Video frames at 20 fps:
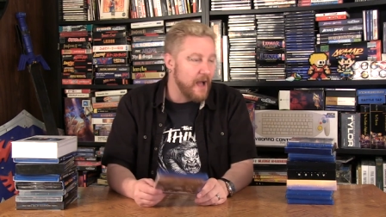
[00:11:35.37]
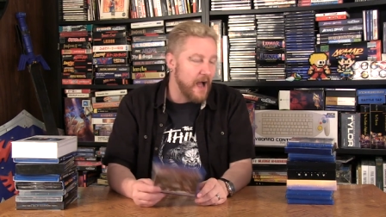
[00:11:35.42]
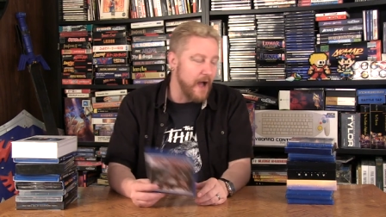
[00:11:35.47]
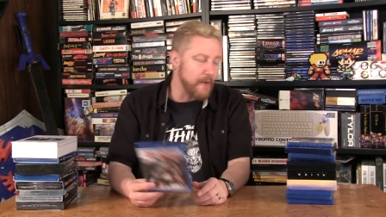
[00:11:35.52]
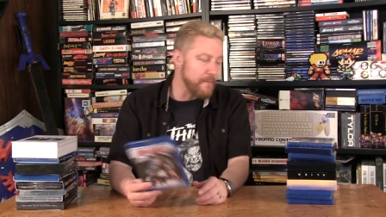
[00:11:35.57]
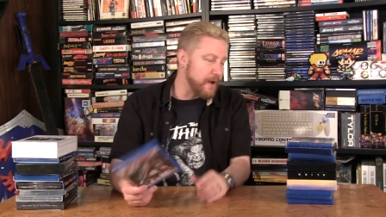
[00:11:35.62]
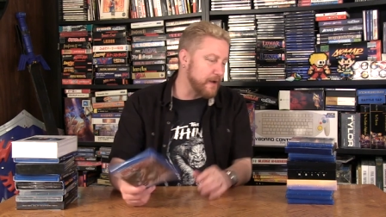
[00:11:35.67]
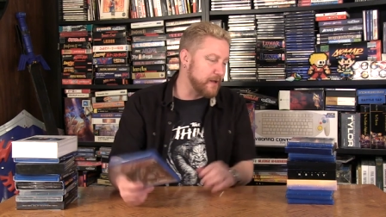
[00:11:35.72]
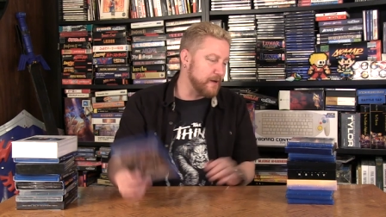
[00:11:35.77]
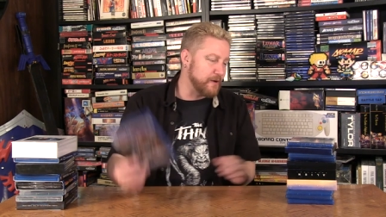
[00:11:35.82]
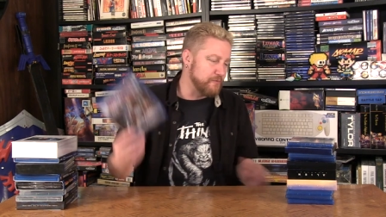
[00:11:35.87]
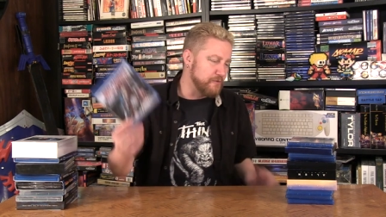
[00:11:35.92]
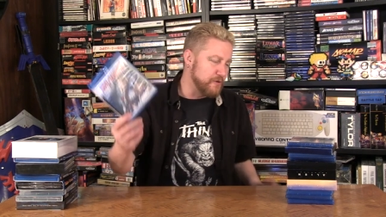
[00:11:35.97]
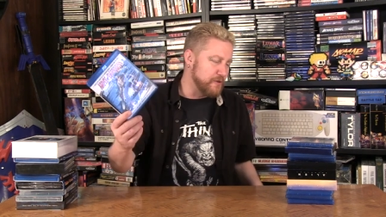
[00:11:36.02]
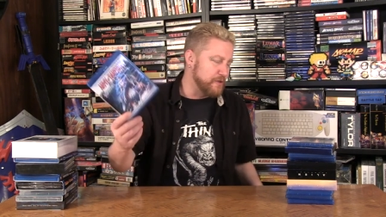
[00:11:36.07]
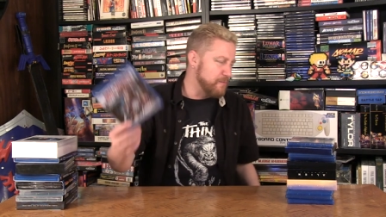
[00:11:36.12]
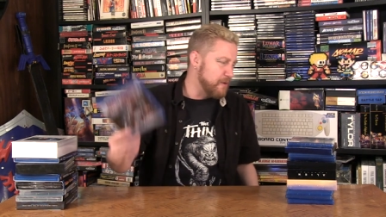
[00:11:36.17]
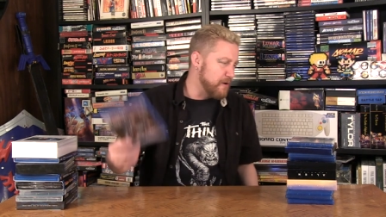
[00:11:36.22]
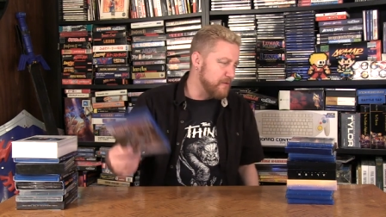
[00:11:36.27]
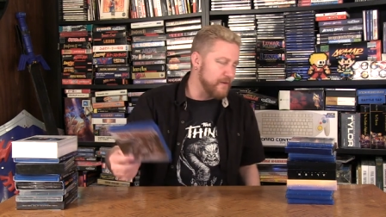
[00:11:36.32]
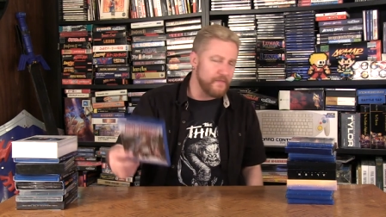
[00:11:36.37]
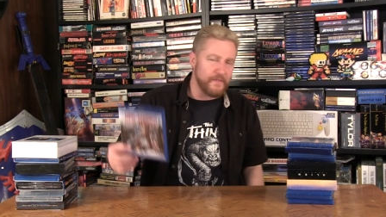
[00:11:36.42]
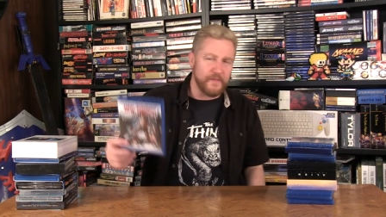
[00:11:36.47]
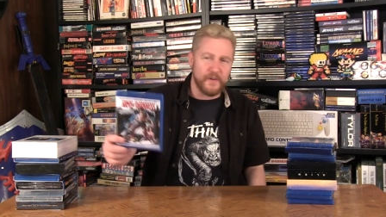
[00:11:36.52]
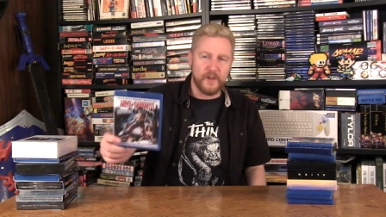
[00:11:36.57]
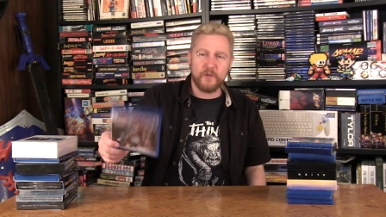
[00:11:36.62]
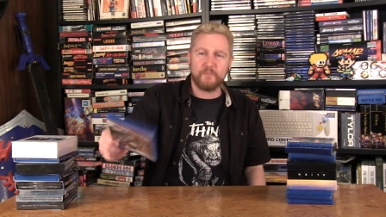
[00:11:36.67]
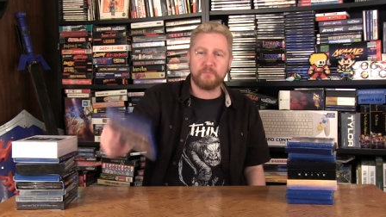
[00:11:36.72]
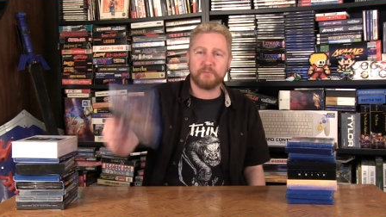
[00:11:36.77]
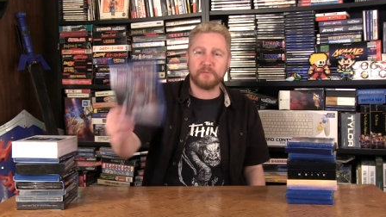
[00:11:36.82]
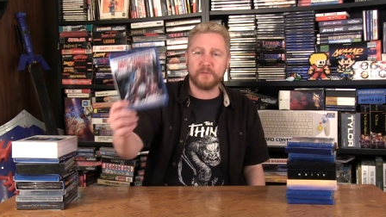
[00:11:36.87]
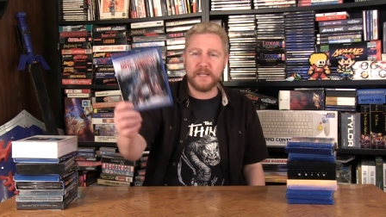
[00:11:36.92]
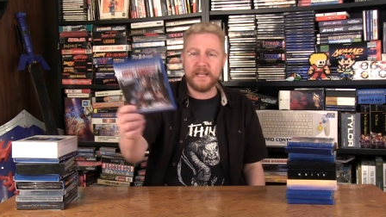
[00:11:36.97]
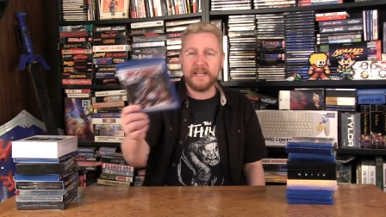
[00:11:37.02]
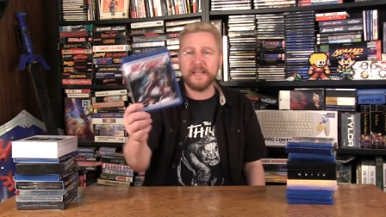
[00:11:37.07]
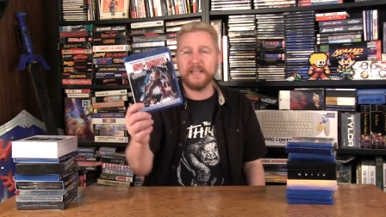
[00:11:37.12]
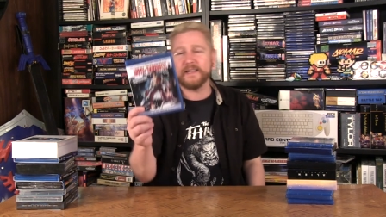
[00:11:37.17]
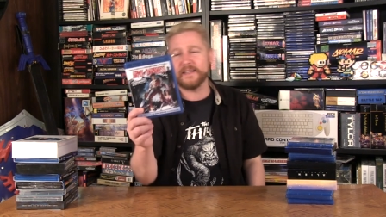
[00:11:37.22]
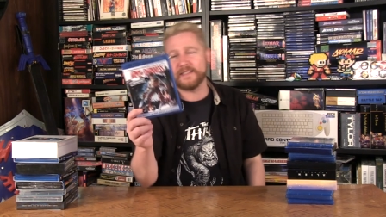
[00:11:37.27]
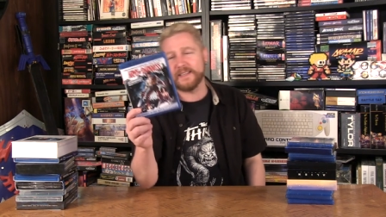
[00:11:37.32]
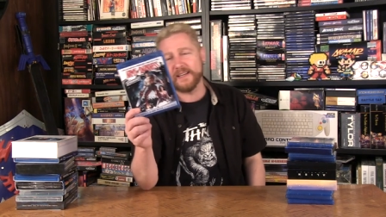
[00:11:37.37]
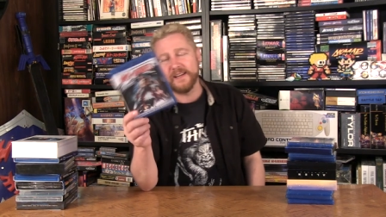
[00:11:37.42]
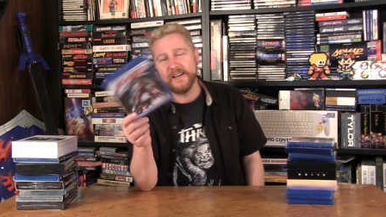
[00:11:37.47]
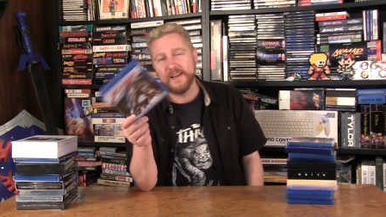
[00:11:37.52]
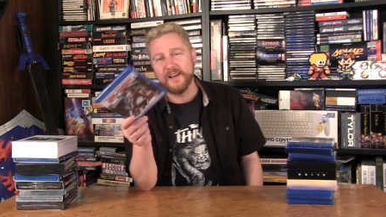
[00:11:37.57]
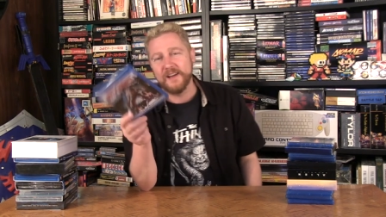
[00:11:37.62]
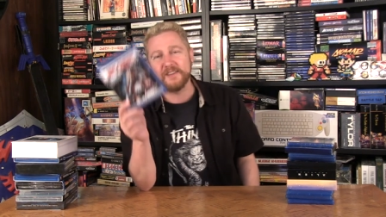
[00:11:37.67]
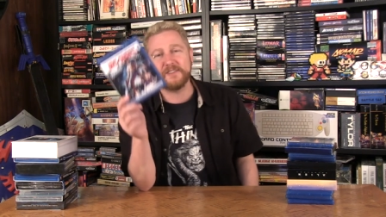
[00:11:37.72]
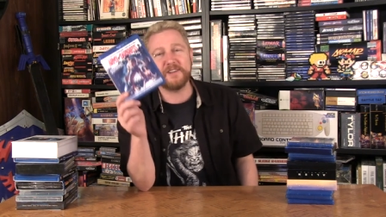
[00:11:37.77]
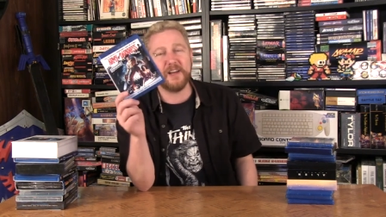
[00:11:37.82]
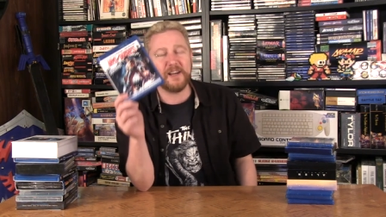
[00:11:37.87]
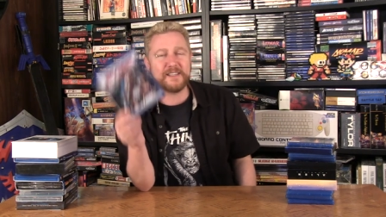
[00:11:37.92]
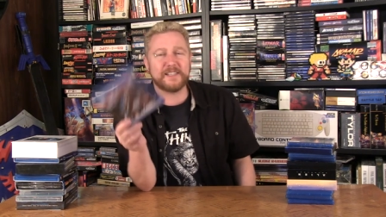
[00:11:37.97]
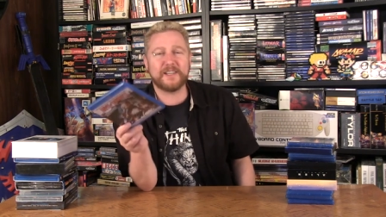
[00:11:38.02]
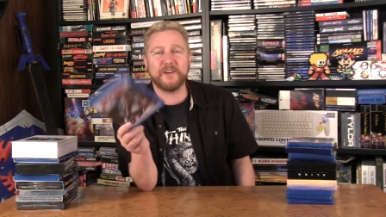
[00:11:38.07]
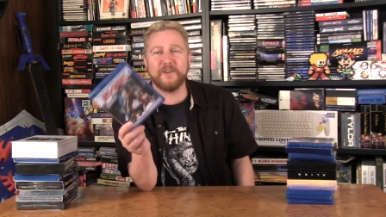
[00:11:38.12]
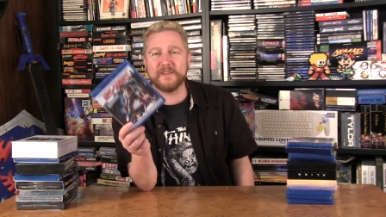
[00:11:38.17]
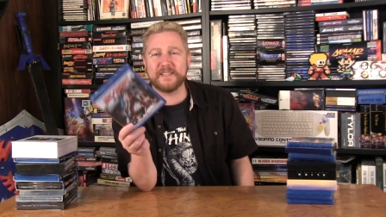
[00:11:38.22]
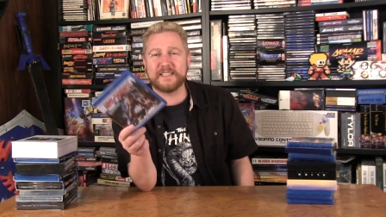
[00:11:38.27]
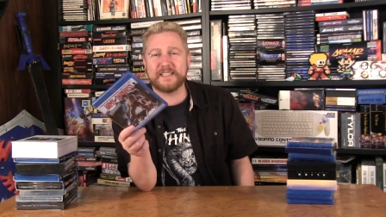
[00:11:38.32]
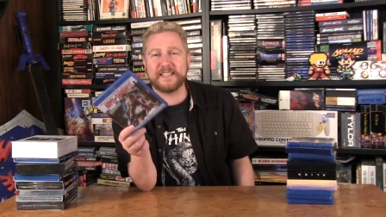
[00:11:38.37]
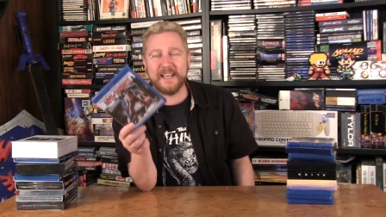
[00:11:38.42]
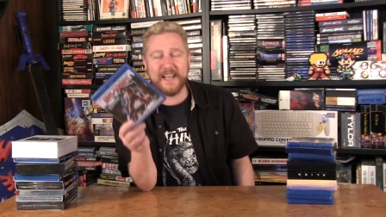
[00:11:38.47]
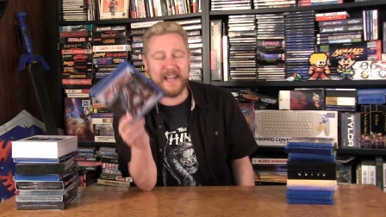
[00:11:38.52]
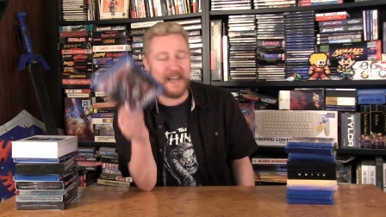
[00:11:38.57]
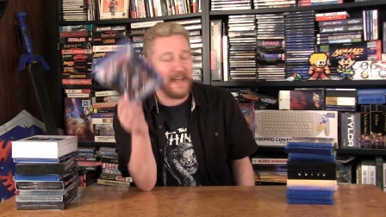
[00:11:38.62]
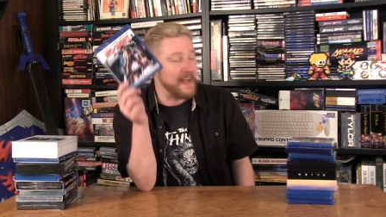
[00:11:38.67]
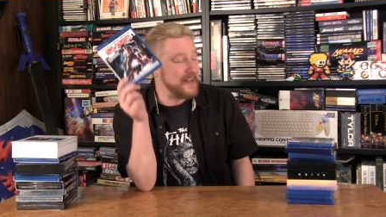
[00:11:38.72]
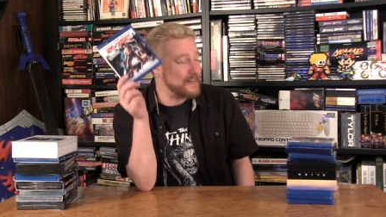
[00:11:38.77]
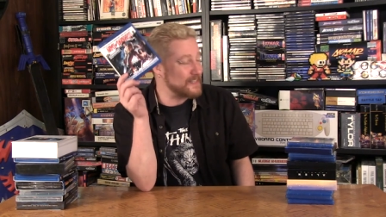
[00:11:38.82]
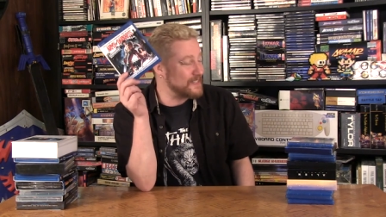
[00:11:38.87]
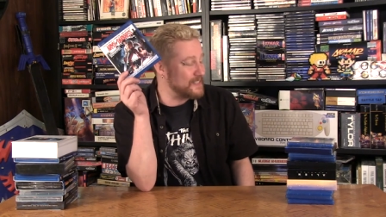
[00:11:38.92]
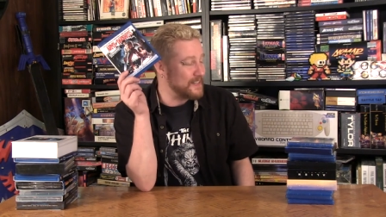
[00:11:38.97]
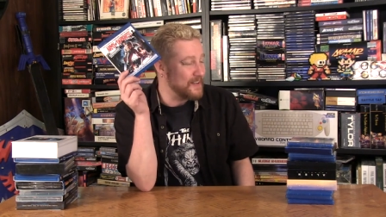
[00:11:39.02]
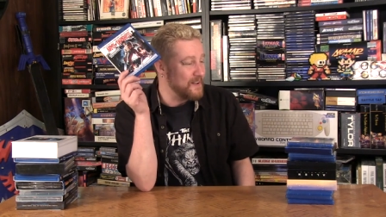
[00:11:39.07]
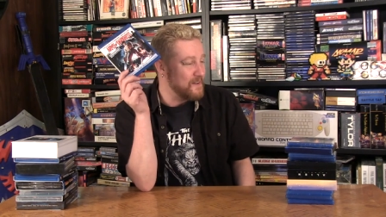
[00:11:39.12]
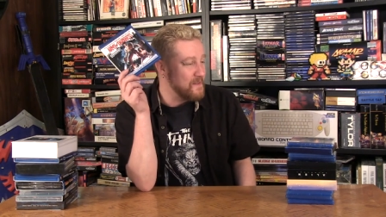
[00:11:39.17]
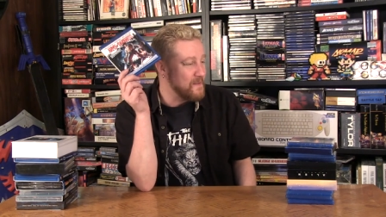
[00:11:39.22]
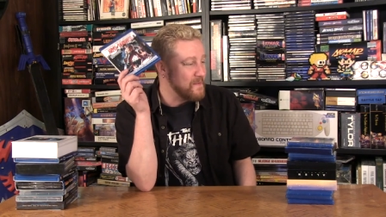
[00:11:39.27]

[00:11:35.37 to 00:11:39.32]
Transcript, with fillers: I'm not going to ruin the movie for you, please, just go and see it. It's,